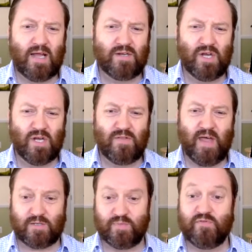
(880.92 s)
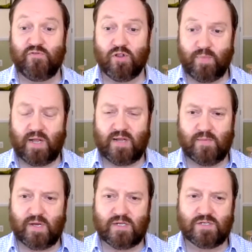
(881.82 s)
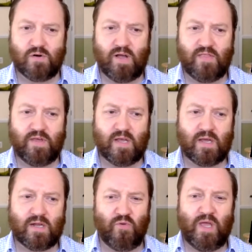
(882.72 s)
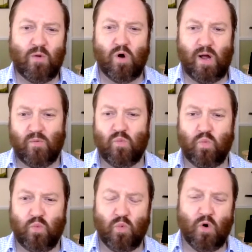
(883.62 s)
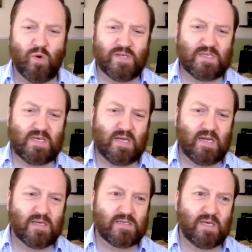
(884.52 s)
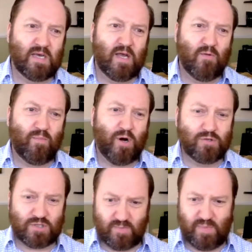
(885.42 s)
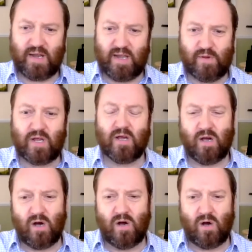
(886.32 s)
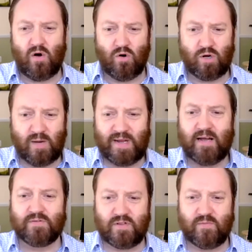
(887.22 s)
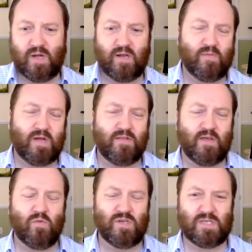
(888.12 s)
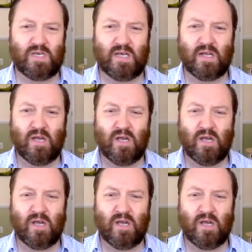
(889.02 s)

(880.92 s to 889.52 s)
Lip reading: And that's before the pandemic. And so I think, for me, what we're seeing is post the pandemic, or coming out of the pandemic, I think we're seeing